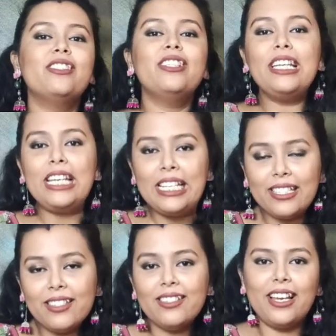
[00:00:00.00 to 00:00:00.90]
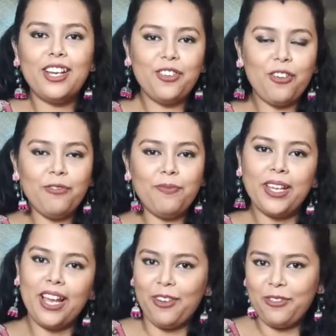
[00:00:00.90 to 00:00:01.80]
the eastern side of my
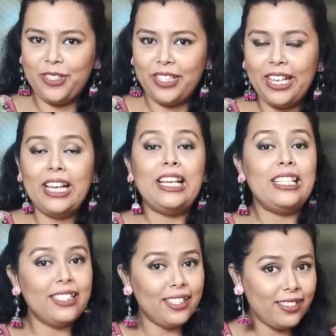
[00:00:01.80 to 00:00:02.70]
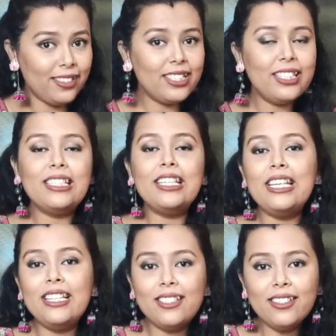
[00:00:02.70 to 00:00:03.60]
house. Since this is the
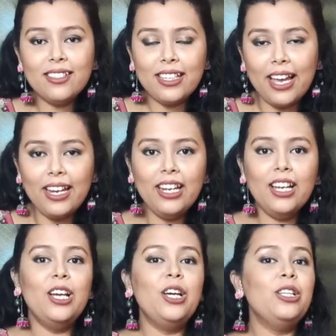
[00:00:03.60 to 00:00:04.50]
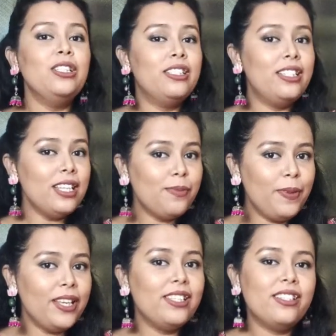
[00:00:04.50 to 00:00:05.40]
eastern side, this
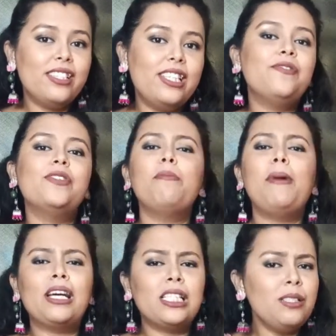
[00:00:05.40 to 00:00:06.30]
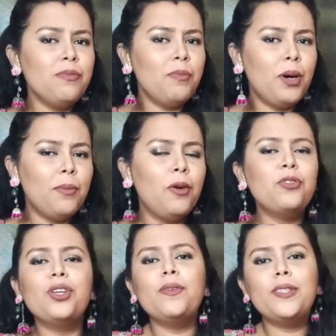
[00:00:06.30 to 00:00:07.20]
place receives the maximum
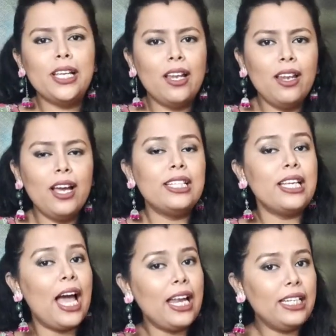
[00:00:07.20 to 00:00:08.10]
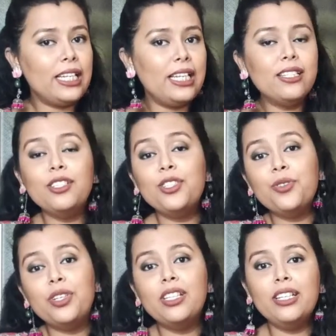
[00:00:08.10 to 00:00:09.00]
amount of sunlight and heat during the